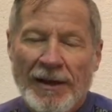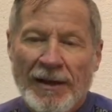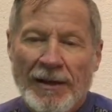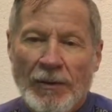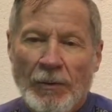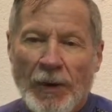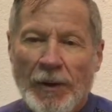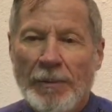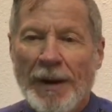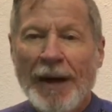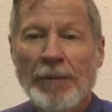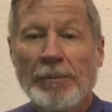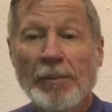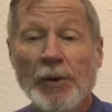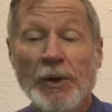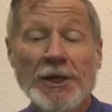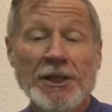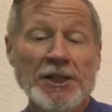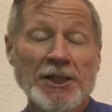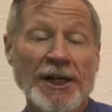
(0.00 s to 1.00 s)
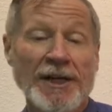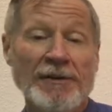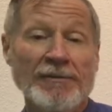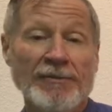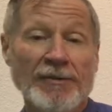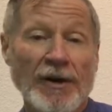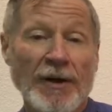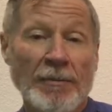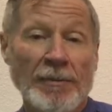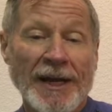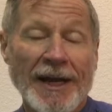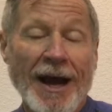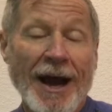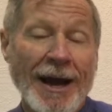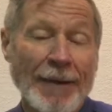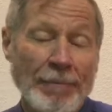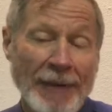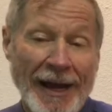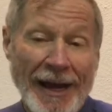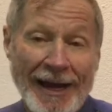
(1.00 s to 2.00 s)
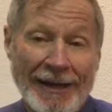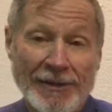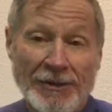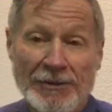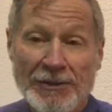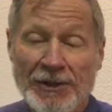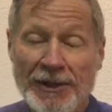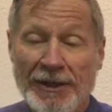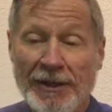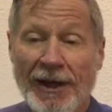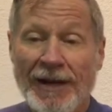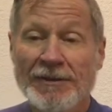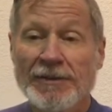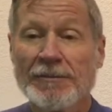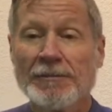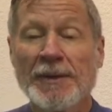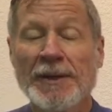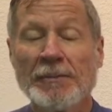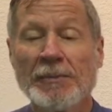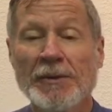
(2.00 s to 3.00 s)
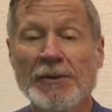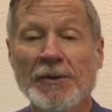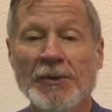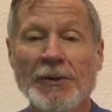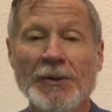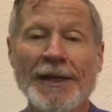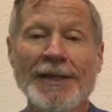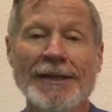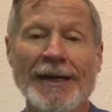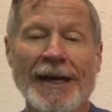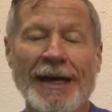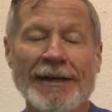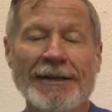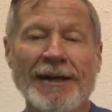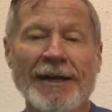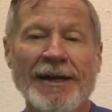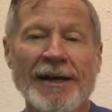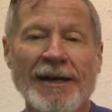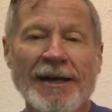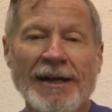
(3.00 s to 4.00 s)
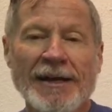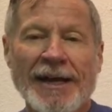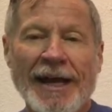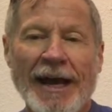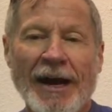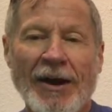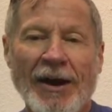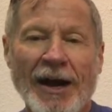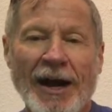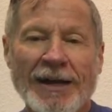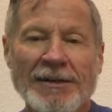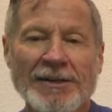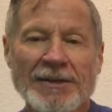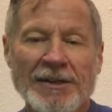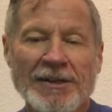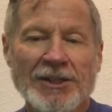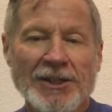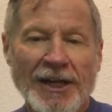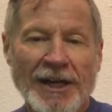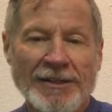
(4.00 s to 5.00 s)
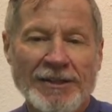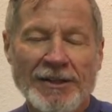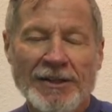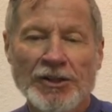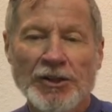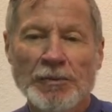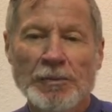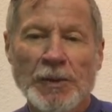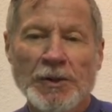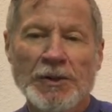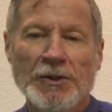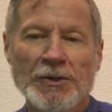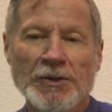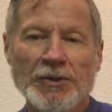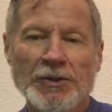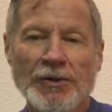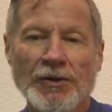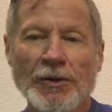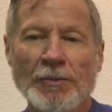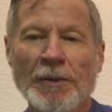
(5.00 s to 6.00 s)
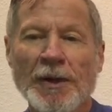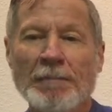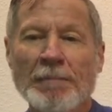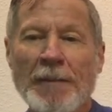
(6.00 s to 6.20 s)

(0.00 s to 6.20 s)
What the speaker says: What about preaching from an iPad? You see lots of people doing that. Now, I suggest that you put your sermon